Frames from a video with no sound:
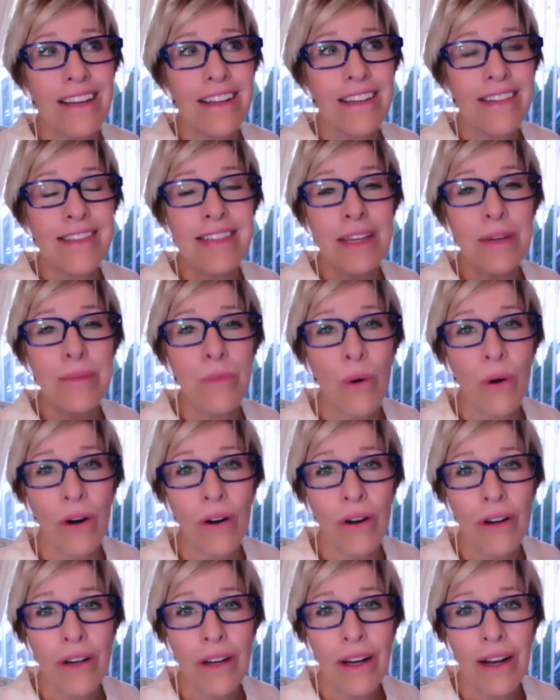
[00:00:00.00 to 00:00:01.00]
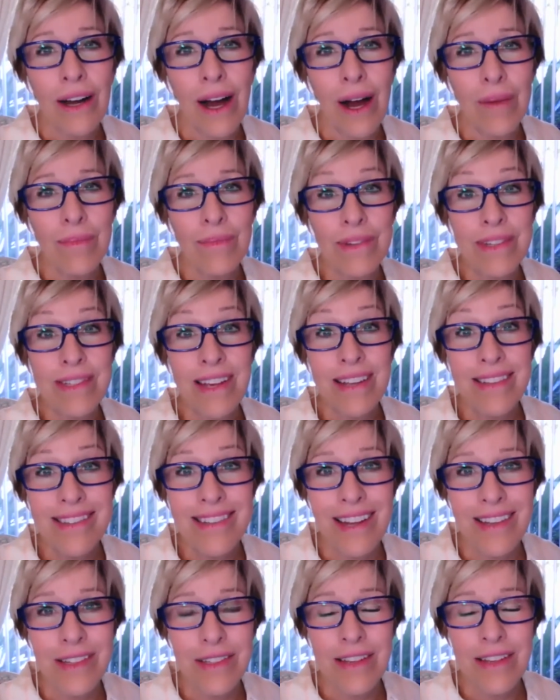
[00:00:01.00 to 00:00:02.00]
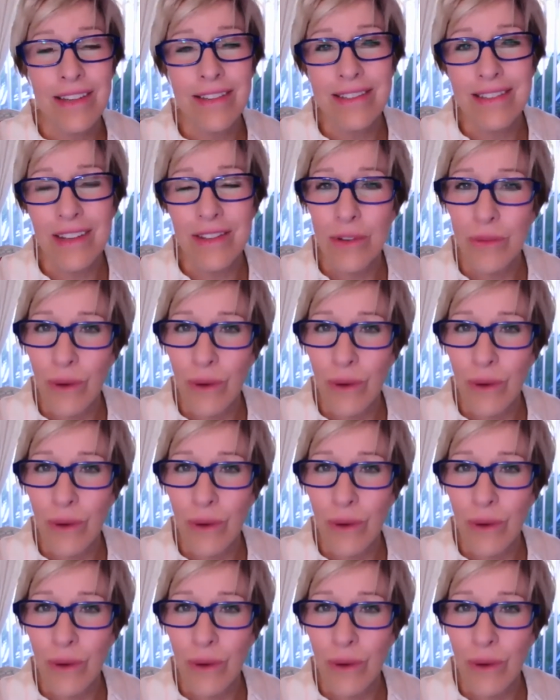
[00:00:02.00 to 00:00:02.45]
see more sunsets